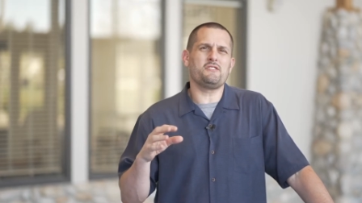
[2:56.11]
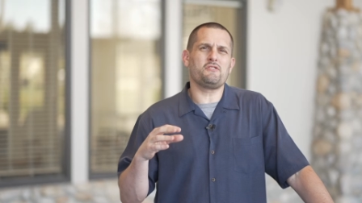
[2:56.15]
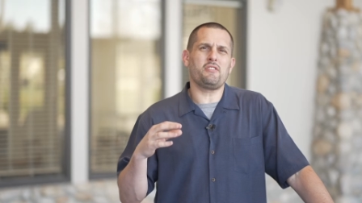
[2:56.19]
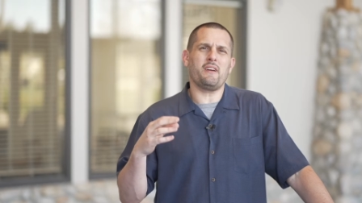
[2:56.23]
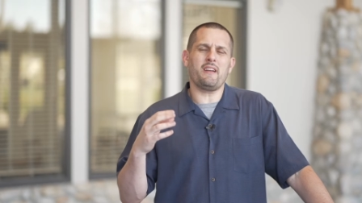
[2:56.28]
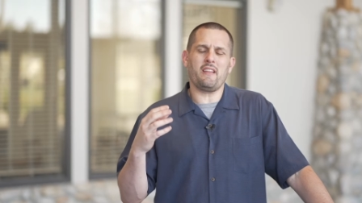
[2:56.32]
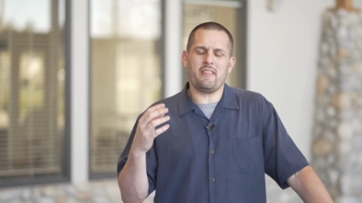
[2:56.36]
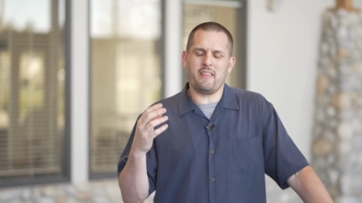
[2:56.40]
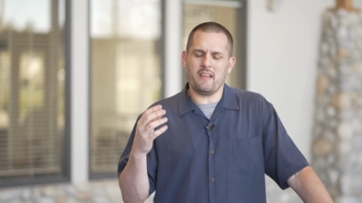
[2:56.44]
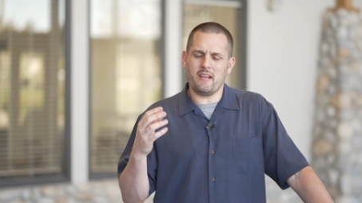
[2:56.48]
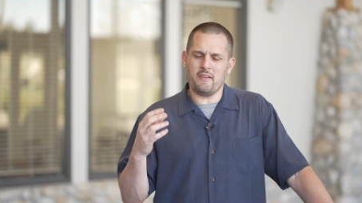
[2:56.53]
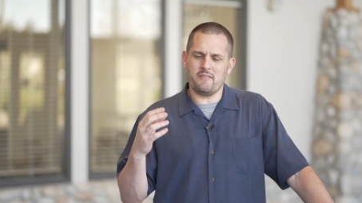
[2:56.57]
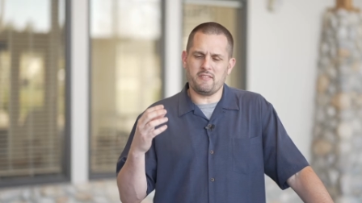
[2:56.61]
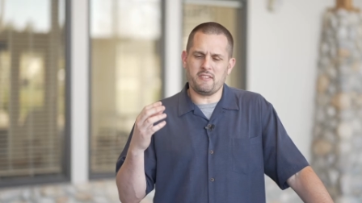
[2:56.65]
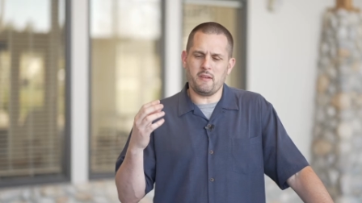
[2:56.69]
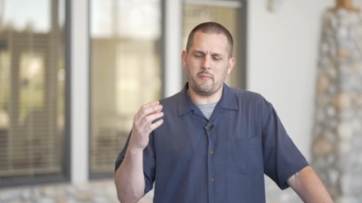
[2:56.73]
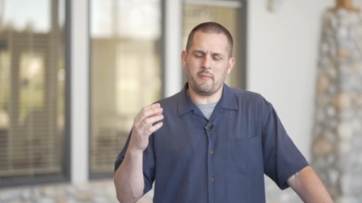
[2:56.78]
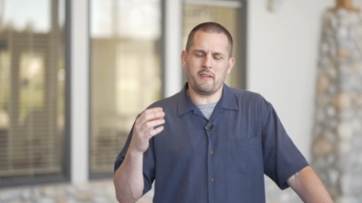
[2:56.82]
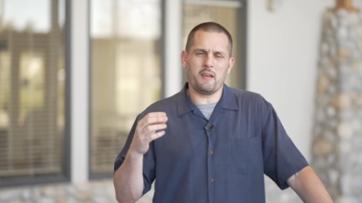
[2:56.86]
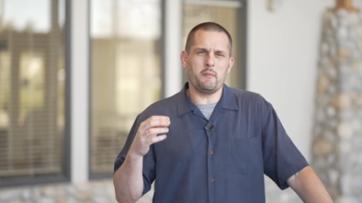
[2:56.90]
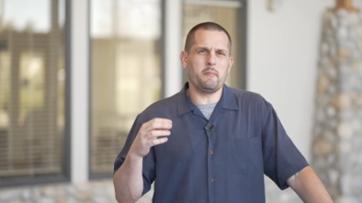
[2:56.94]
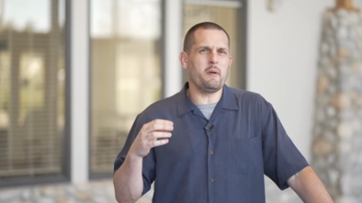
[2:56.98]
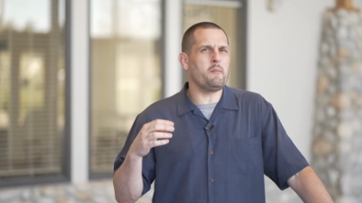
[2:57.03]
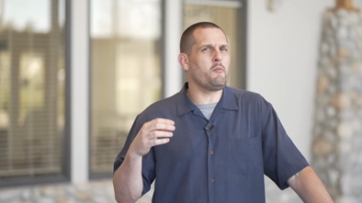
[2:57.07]
try to think of
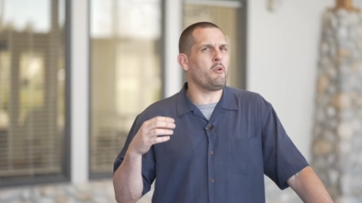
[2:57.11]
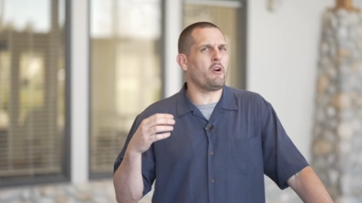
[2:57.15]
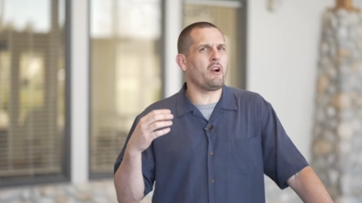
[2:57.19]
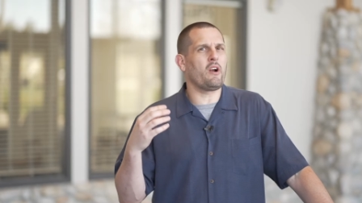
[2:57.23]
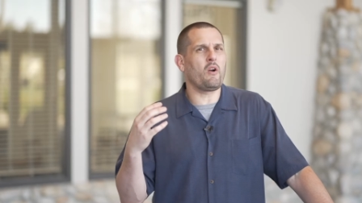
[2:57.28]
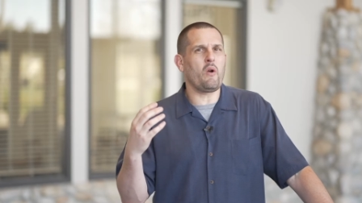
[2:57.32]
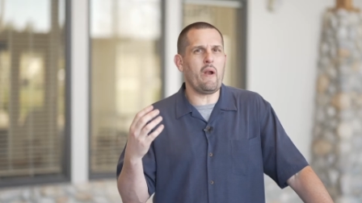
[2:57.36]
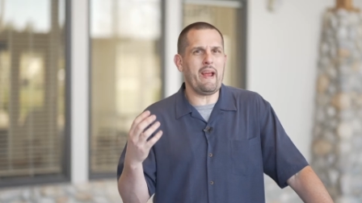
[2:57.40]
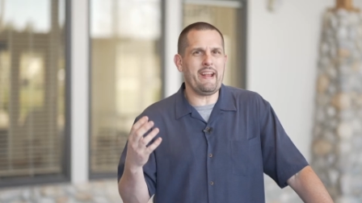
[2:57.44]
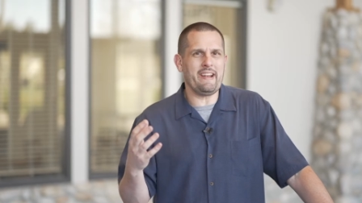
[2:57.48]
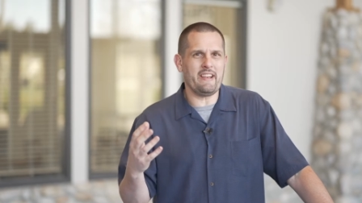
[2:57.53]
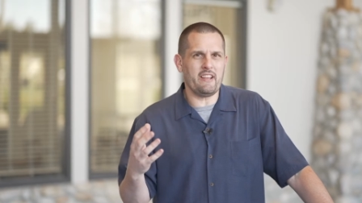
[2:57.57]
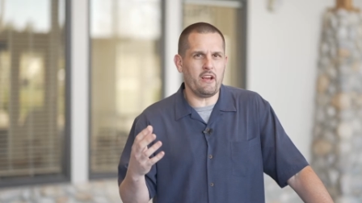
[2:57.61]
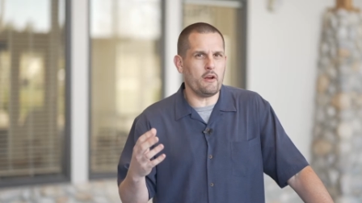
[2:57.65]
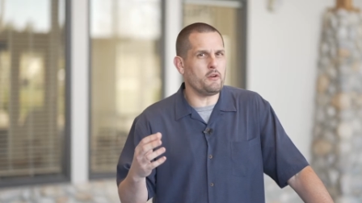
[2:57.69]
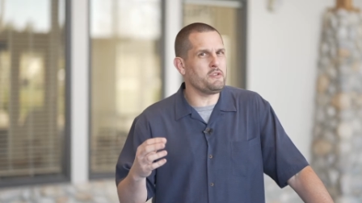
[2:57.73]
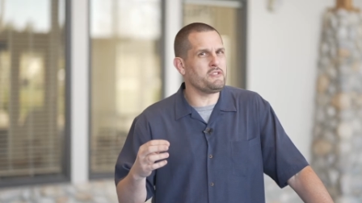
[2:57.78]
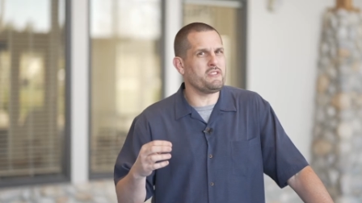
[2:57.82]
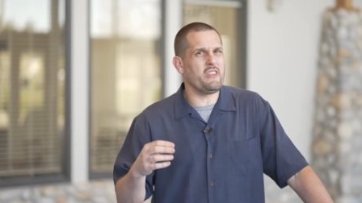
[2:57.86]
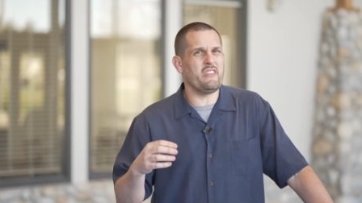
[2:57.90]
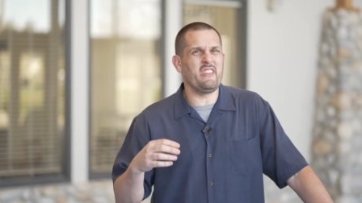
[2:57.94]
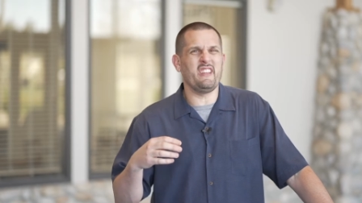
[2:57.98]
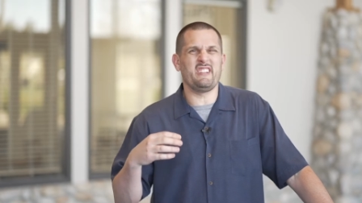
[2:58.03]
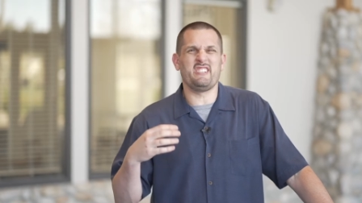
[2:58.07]
something a bit more grandiose
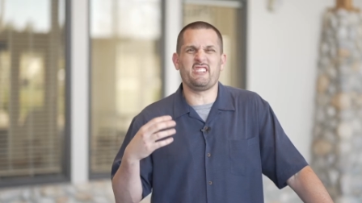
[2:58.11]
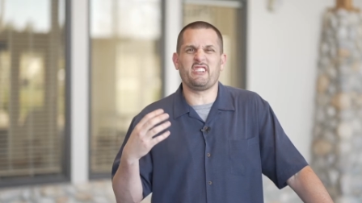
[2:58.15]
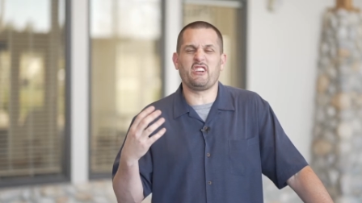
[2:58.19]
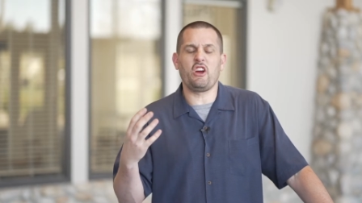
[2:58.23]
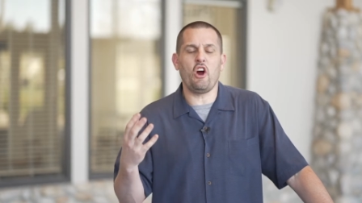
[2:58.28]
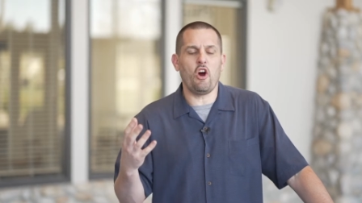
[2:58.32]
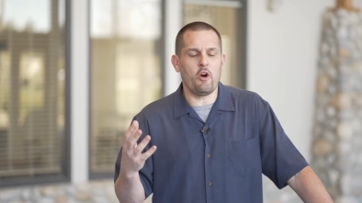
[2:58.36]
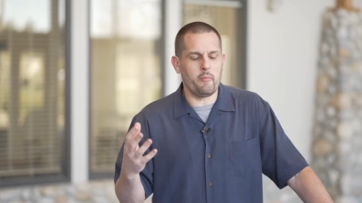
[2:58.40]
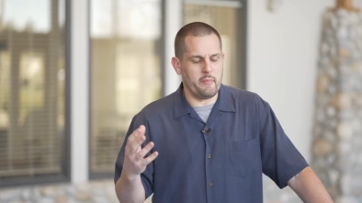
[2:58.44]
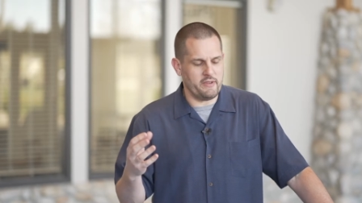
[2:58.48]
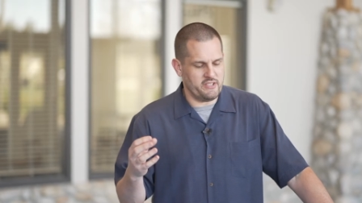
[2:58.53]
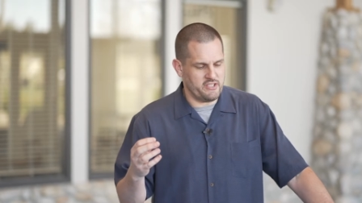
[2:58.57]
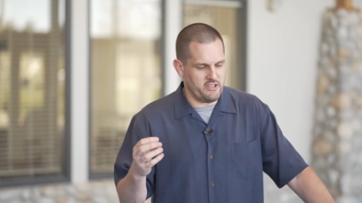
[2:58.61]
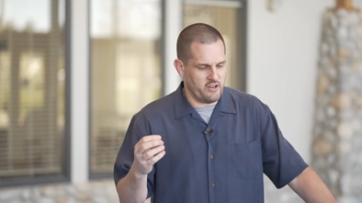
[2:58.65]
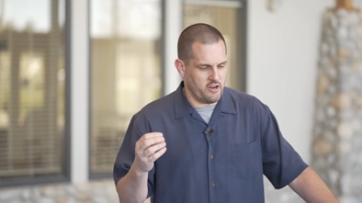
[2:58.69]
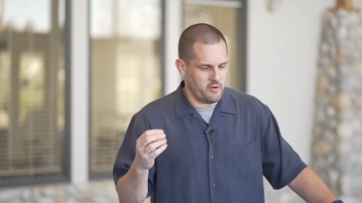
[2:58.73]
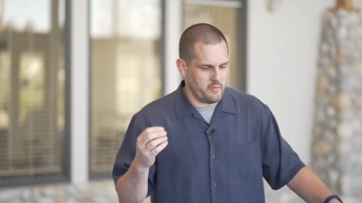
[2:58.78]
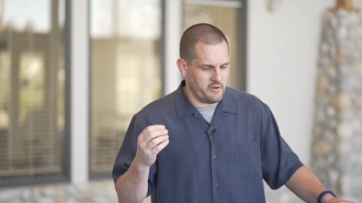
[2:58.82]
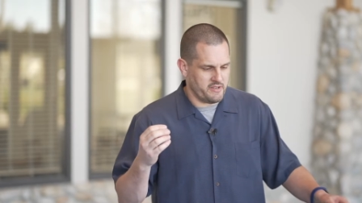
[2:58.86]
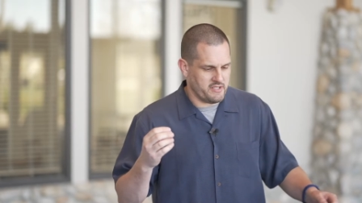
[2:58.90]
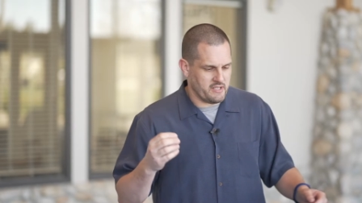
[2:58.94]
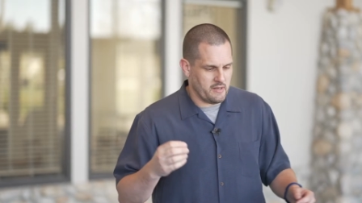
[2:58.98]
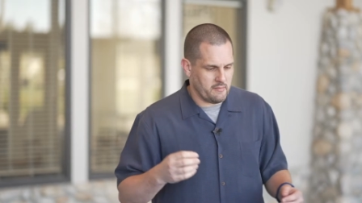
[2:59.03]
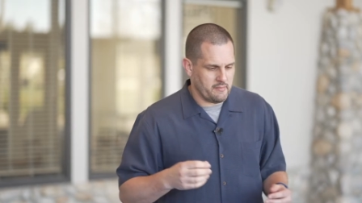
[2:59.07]
than the Tacoma Dome
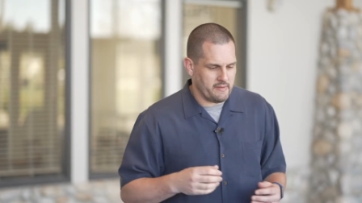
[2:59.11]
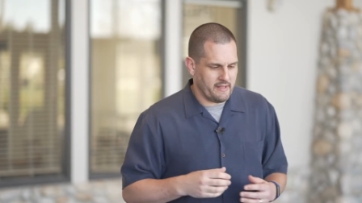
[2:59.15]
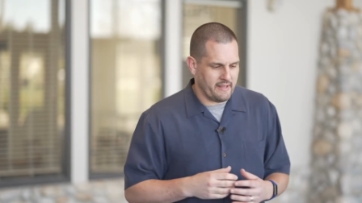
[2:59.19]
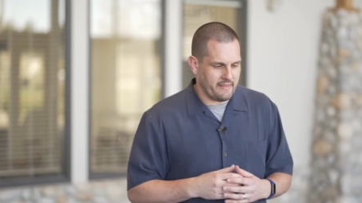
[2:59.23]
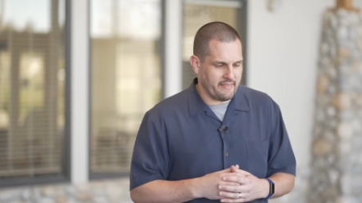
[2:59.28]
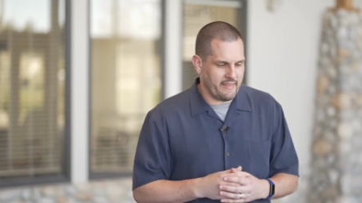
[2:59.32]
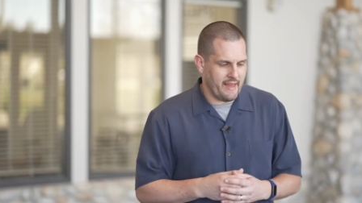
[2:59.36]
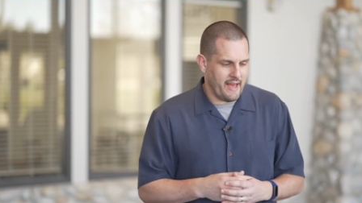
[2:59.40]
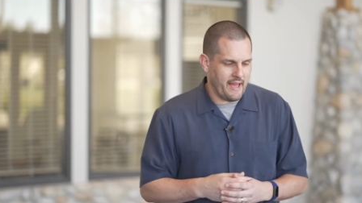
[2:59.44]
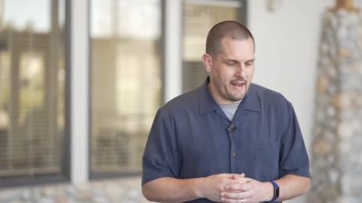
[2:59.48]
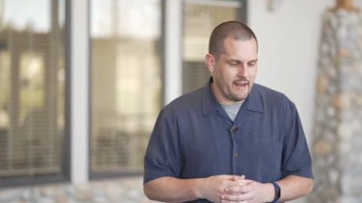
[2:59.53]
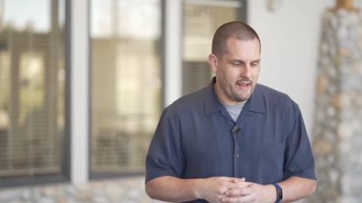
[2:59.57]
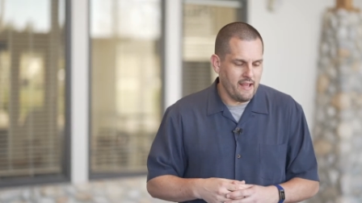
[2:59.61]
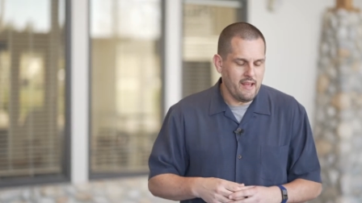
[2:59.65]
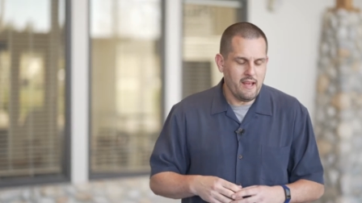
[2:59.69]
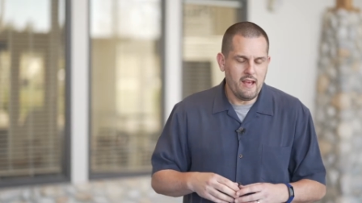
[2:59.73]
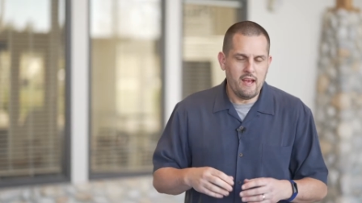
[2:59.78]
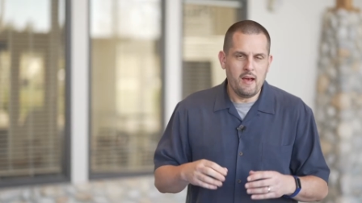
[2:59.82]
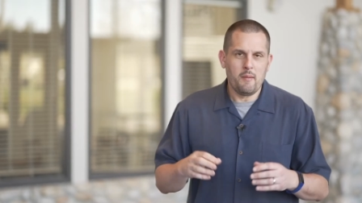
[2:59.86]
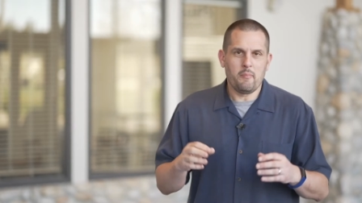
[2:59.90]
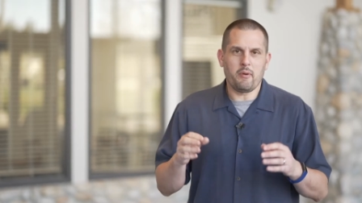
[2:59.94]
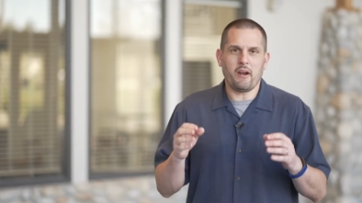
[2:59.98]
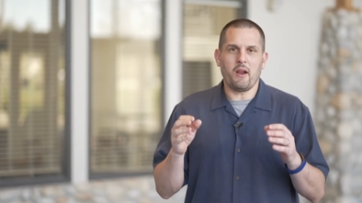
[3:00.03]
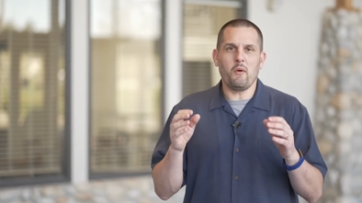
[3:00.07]
or something like that.
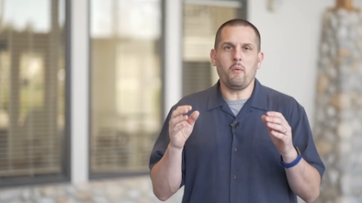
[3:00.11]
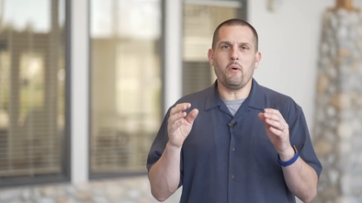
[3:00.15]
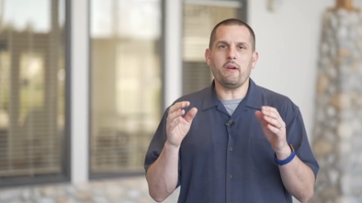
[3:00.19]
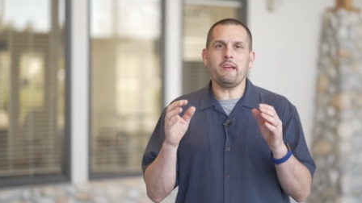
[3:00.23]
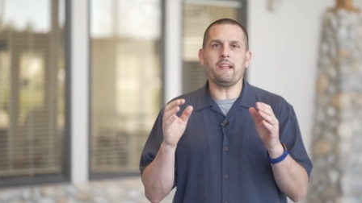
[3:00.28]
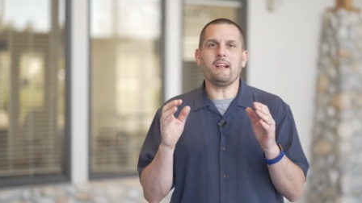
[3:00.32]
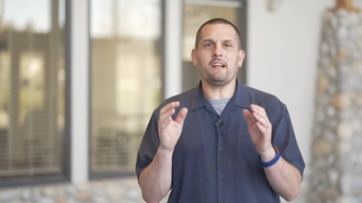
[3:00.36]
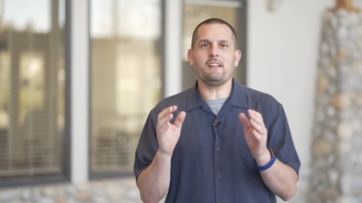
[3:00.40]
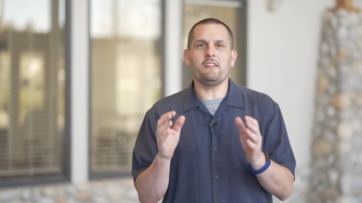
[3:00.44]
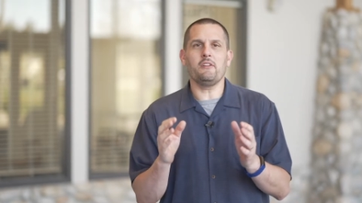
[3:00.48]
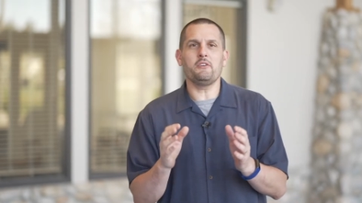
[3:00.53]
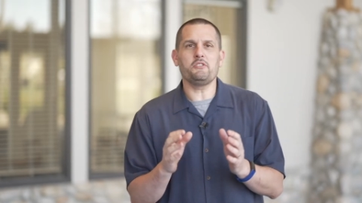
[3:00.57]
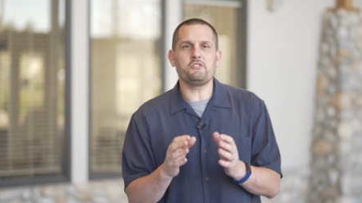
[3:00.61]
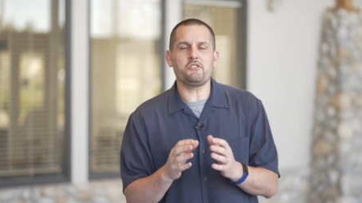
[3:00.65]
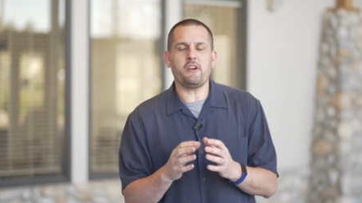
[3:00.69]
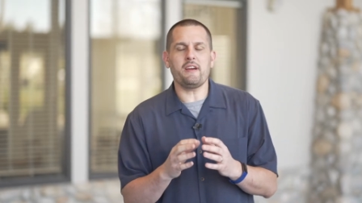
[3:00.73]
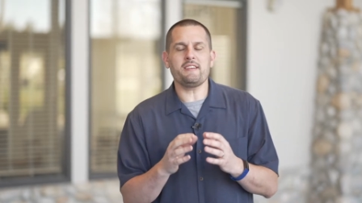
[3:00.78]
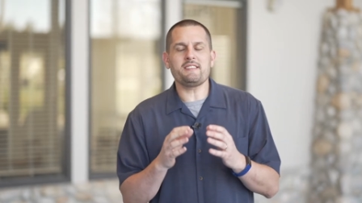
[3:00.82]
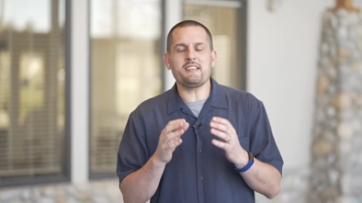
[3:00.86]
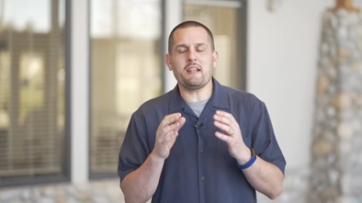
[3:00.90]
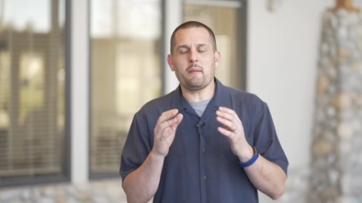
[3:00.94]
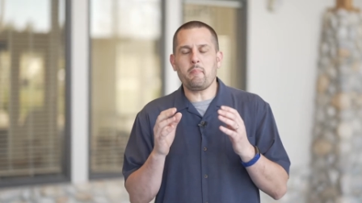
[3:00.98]
But I want you to close your eyes and